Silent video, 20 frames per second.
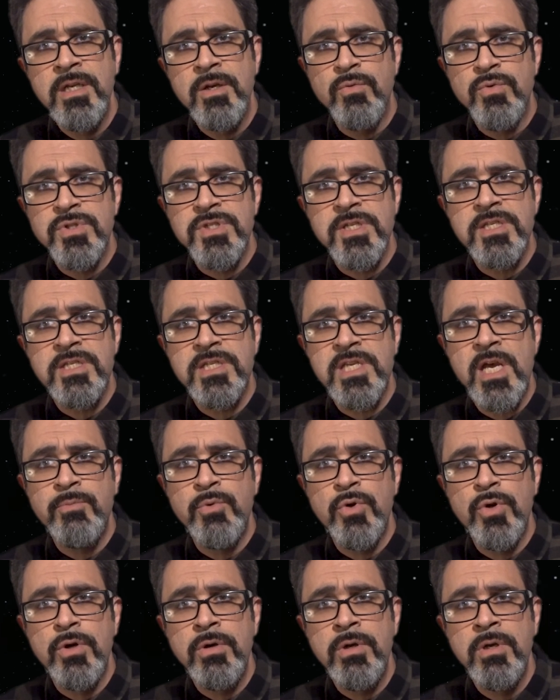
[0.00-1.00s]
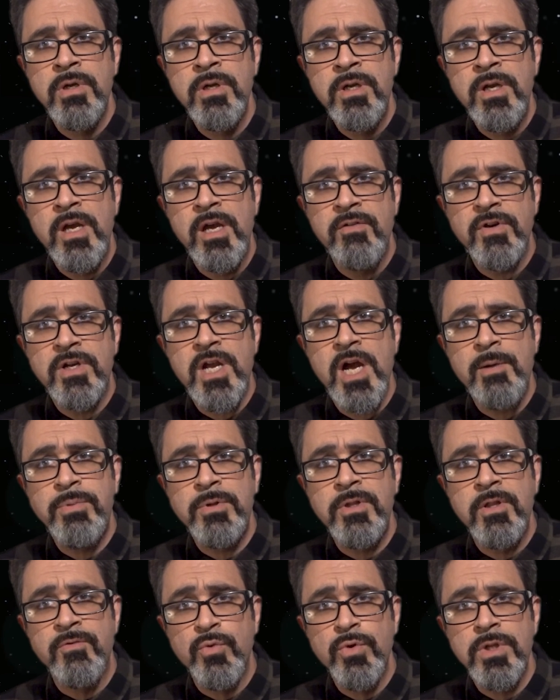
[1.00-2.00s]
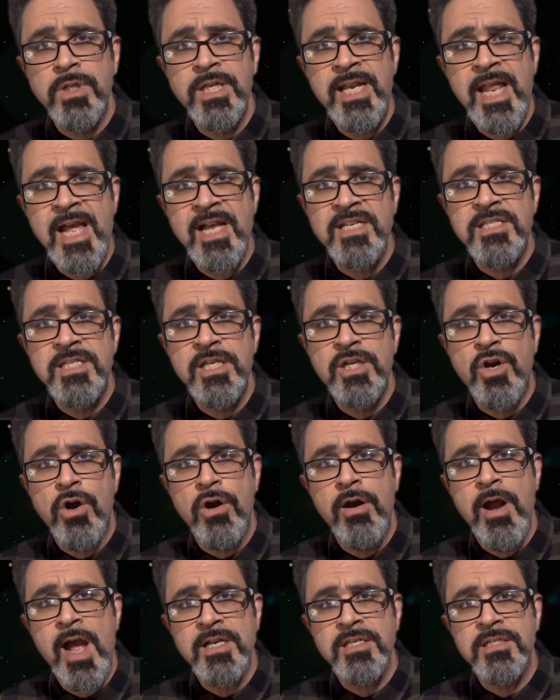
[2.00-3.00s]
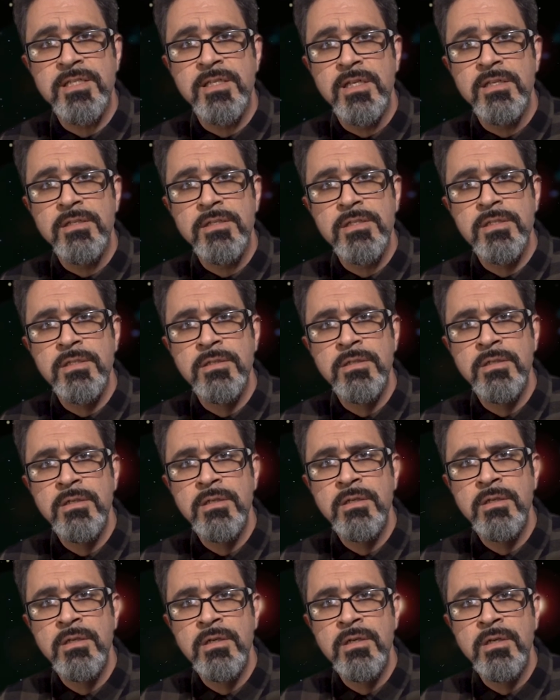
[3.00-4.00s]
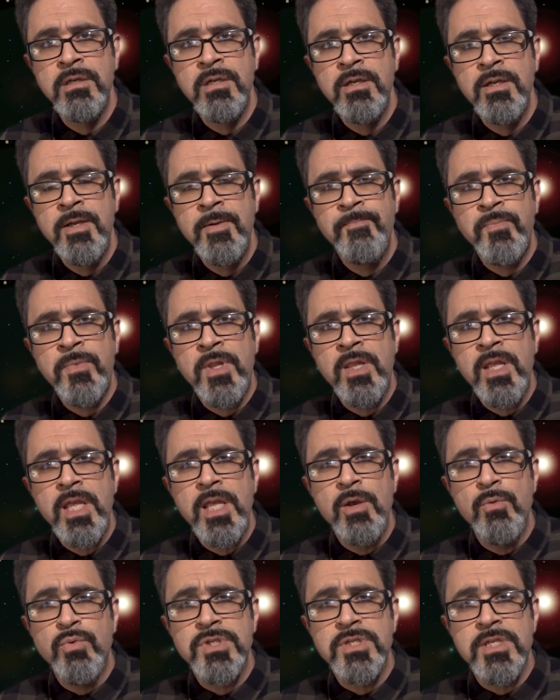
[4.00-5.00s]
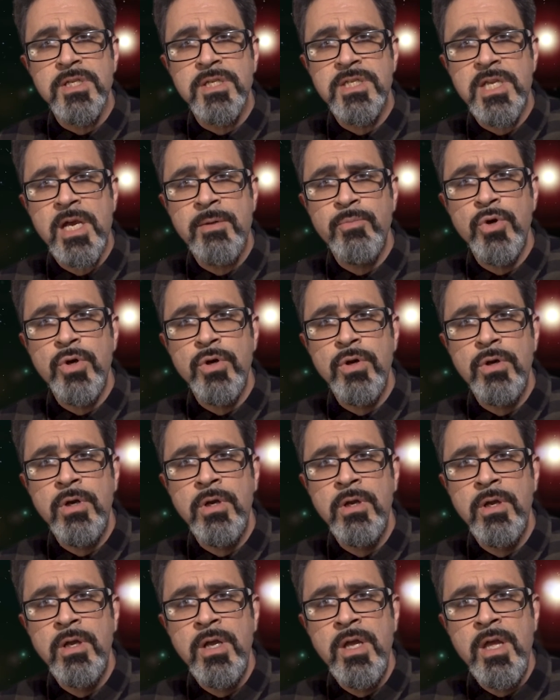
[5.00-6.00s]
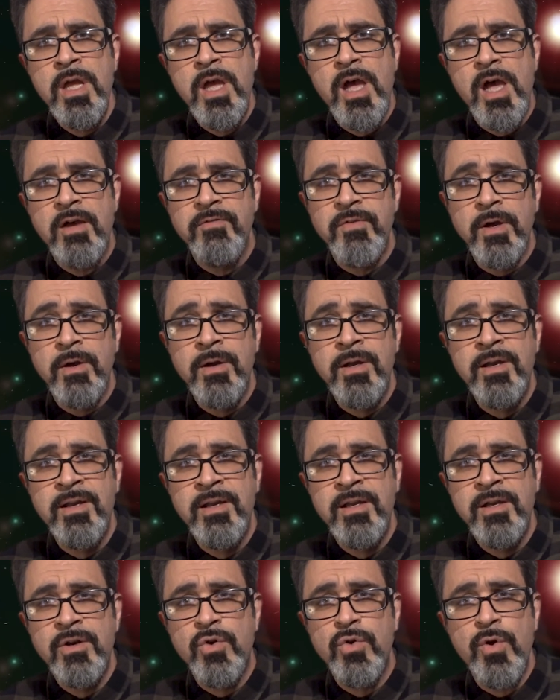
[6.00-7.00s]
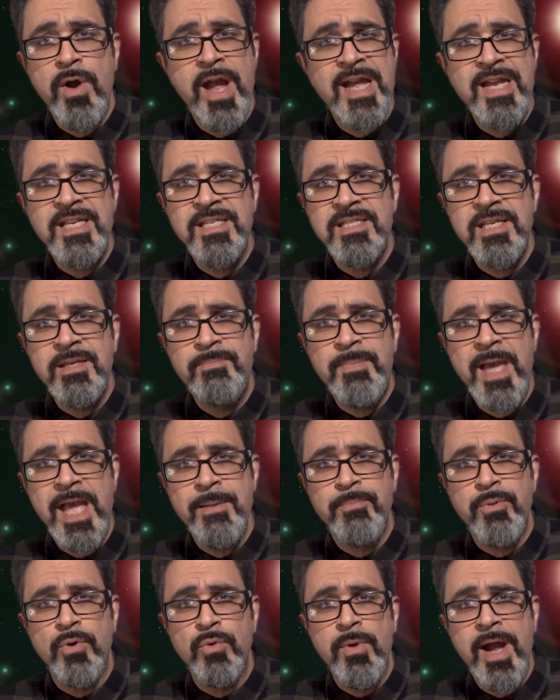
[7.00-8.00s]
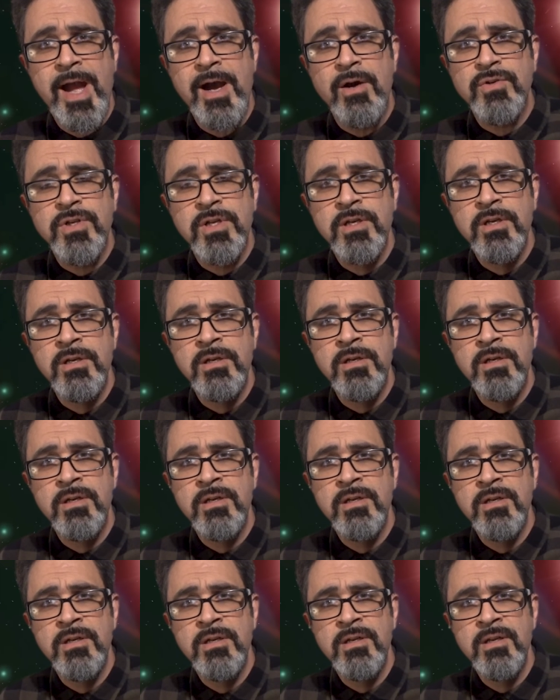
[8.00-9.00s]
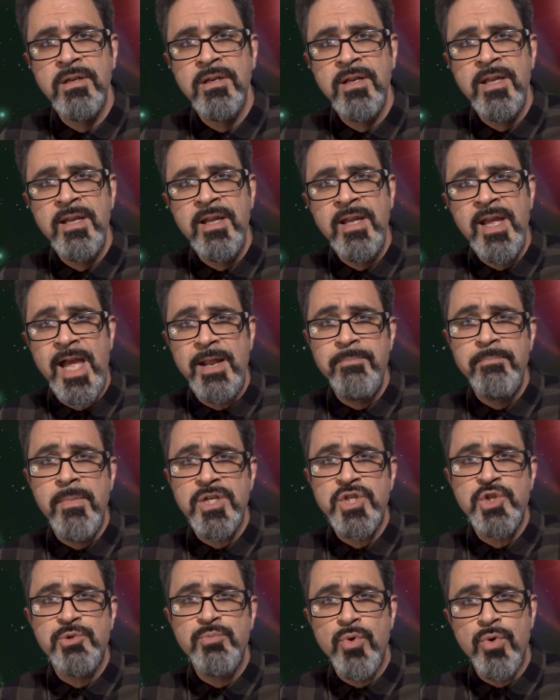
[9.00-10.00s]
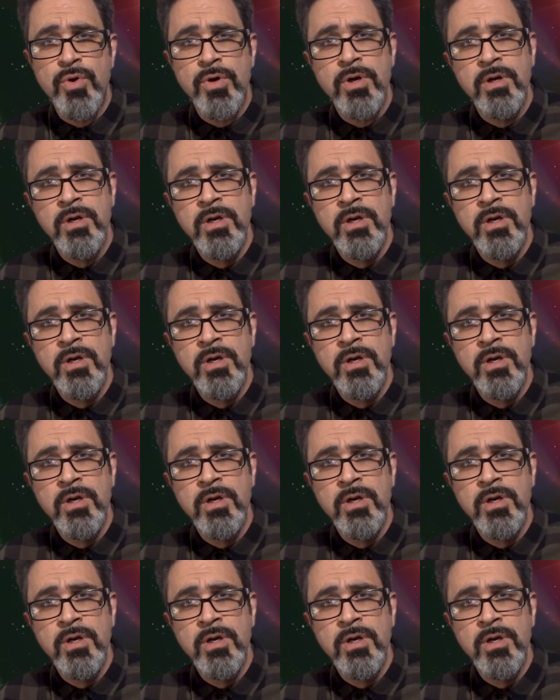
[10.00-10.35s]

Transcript: It was the summer of a couple of really nasty car accidents. It was the summer of a crazy paper route and much more.